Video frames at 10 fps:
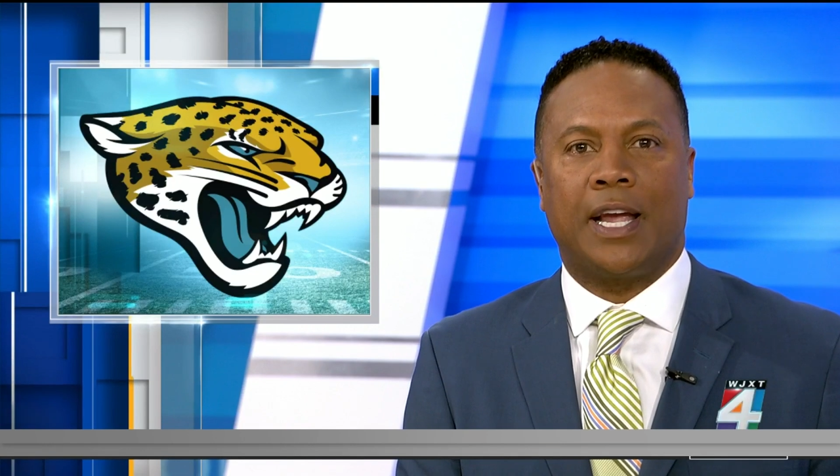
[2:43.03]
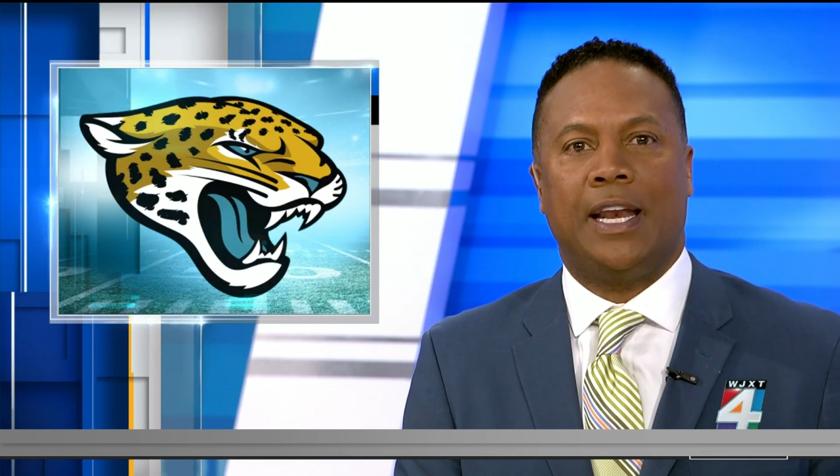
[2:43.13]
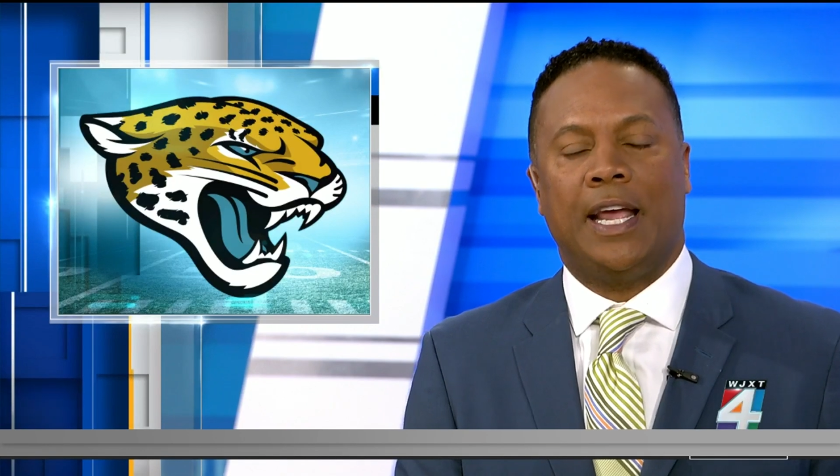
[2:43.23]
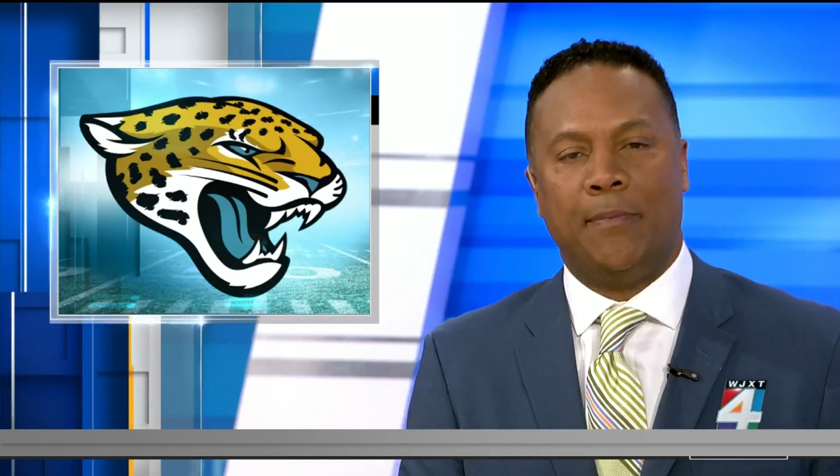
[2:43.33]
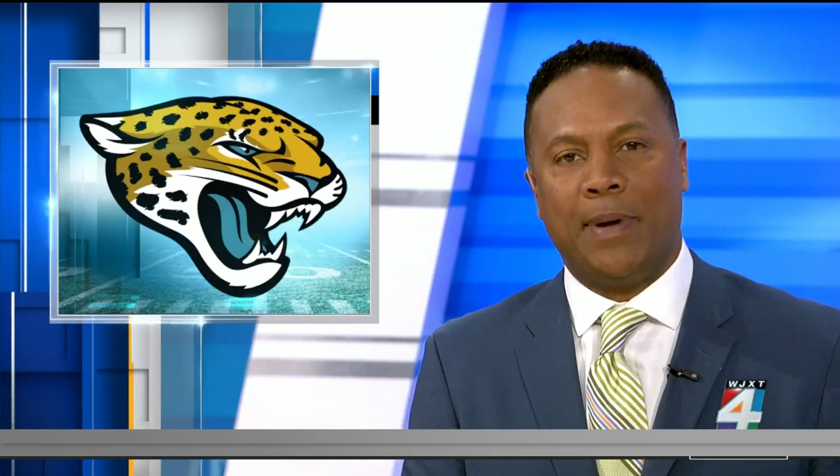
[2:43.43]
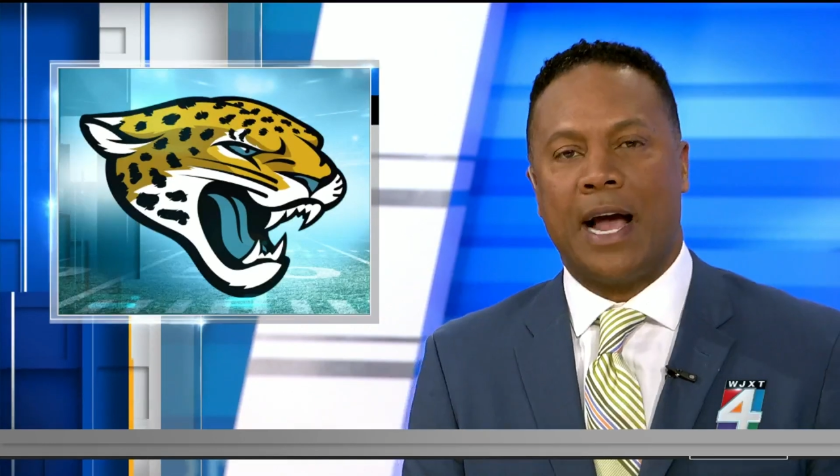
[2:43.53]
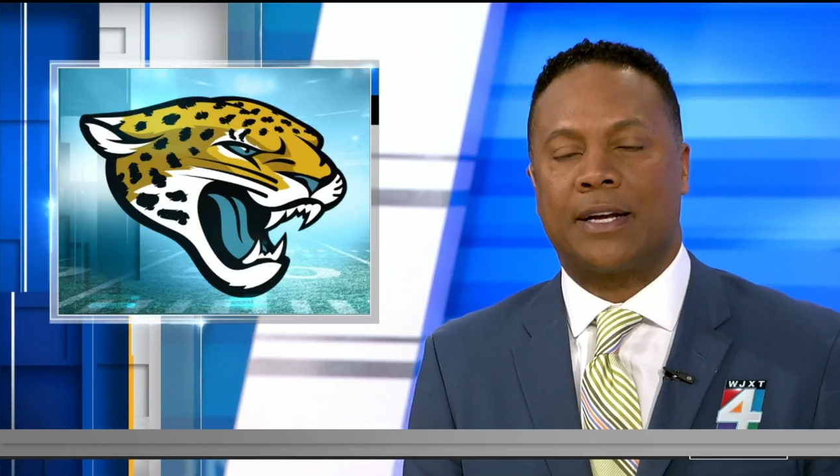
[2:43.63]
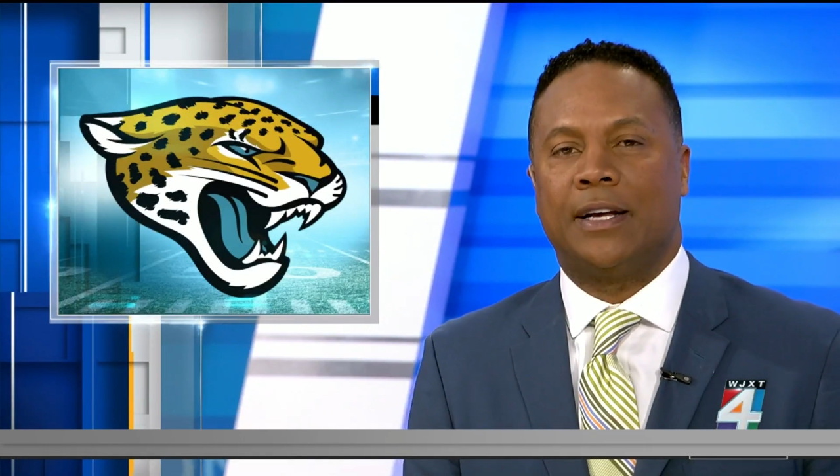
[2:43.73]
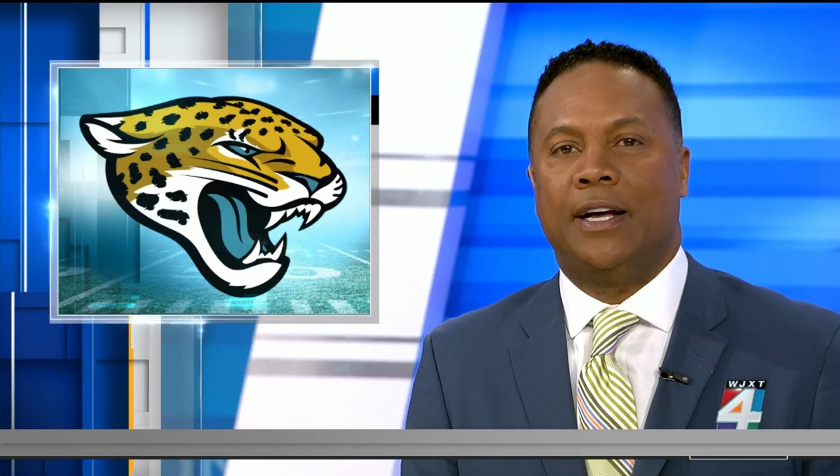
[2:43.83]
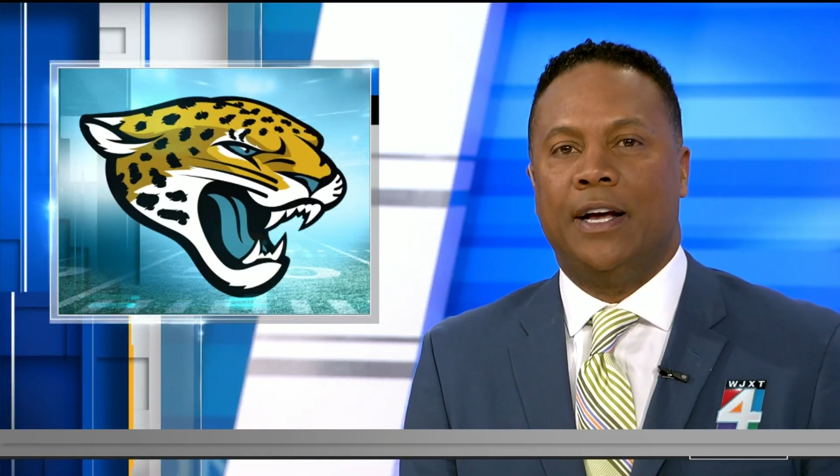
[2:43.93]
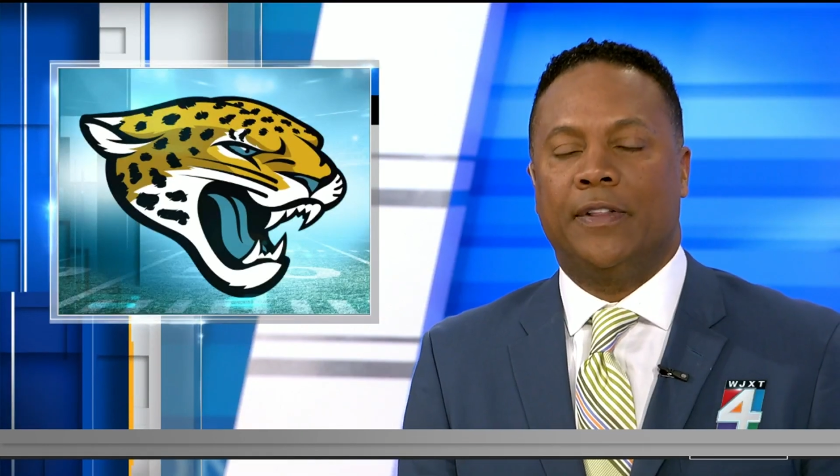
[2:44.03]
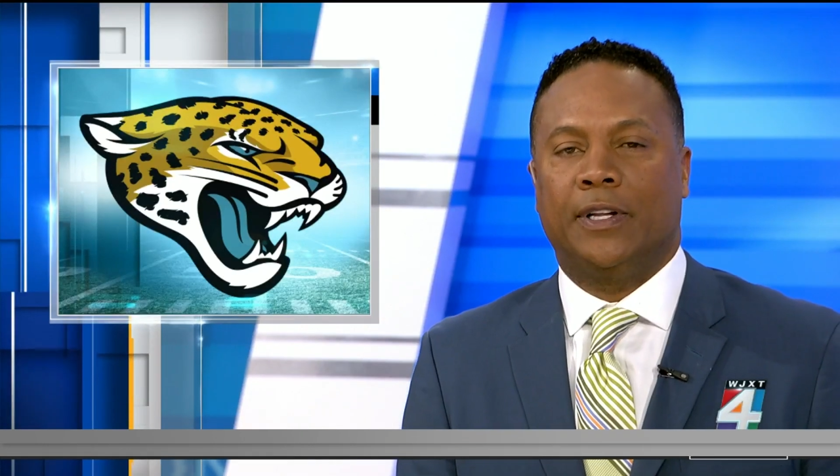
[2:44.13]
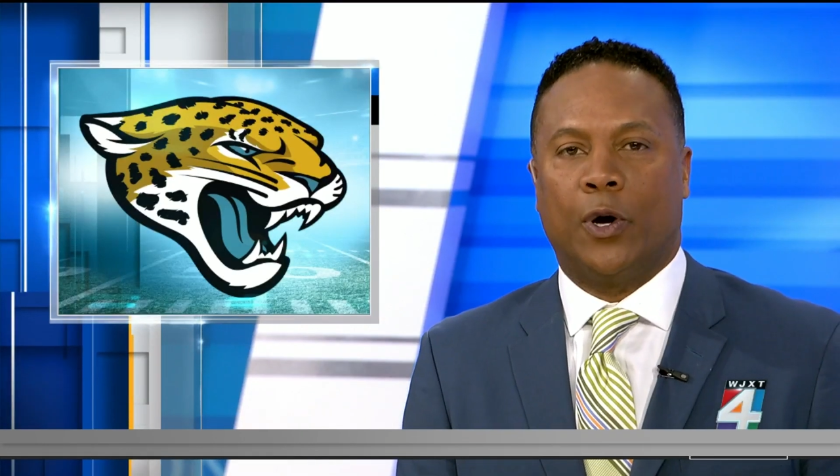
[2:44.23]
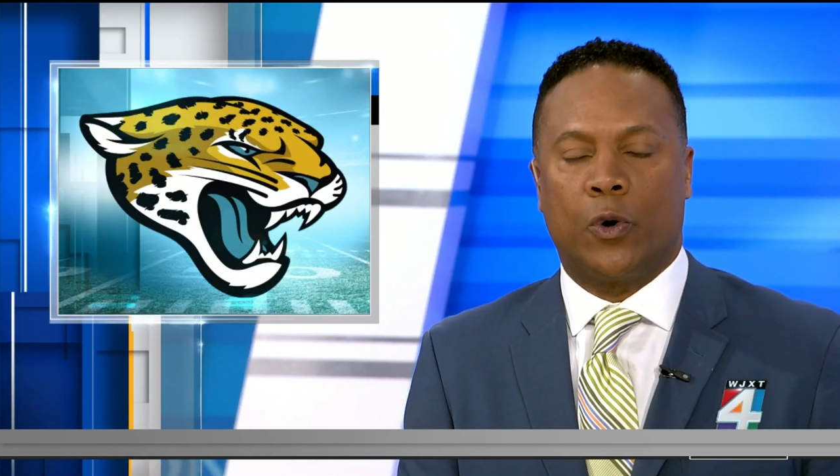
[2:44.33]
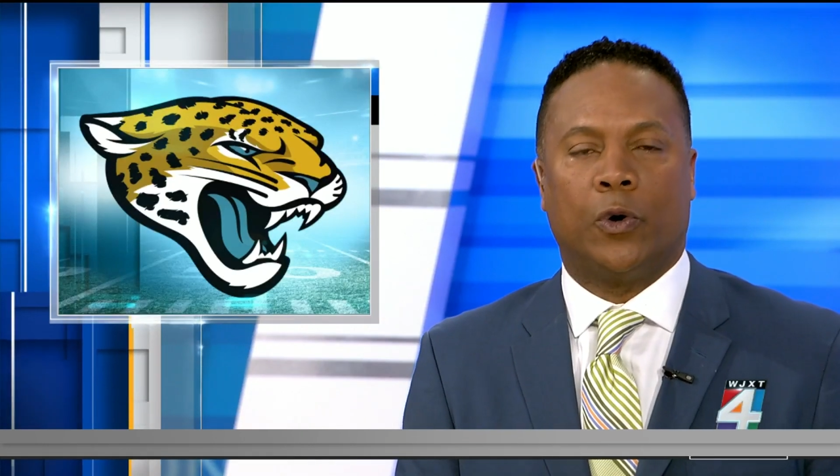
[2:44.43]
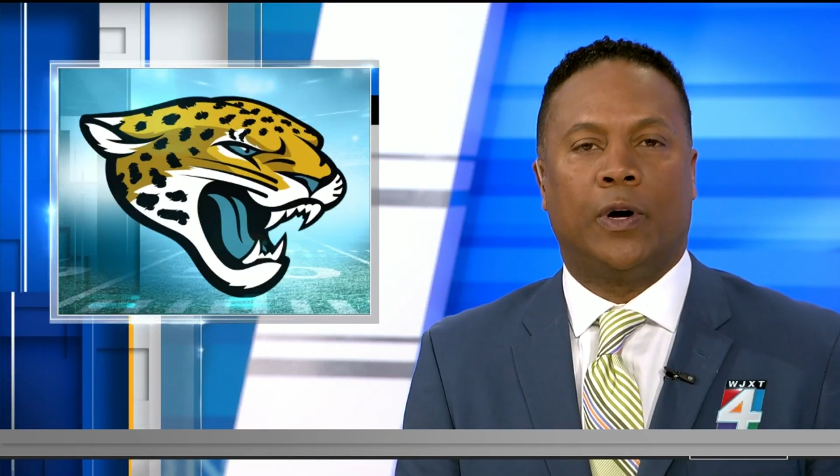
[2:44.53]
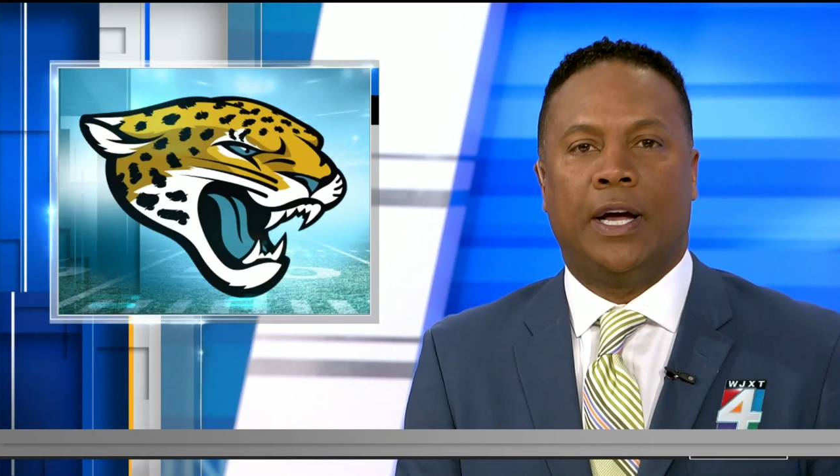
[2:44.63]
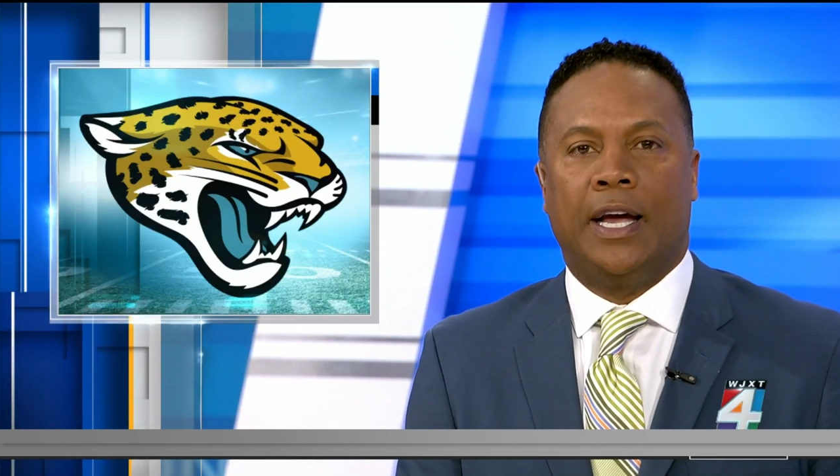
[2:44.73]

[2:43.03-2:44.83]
can impact the local